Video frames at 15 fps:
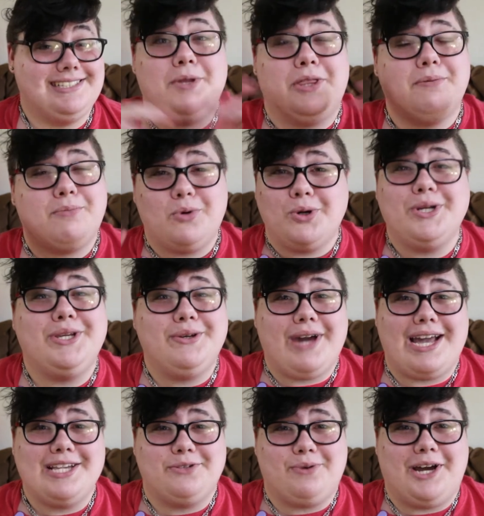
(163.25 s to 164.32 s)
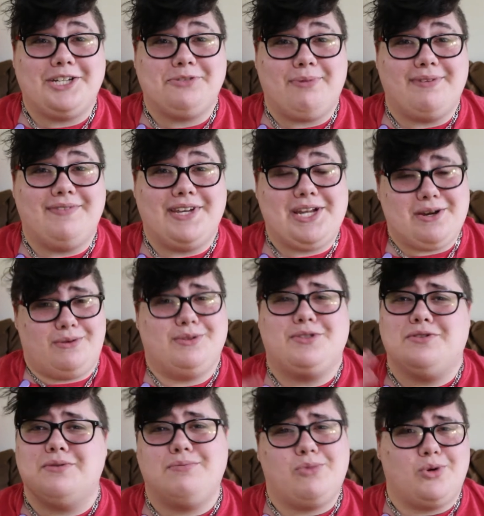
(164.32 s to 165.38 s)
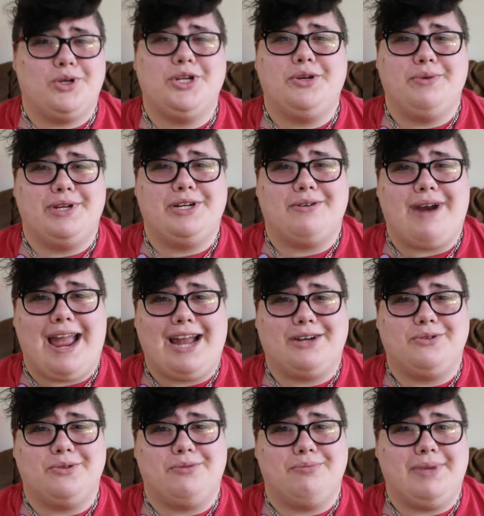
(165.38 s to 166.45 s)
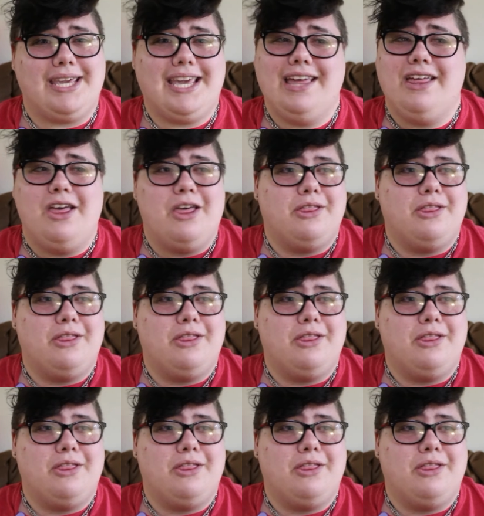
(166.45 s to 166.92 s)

But the more you guys watch my videos, the more you interact with me,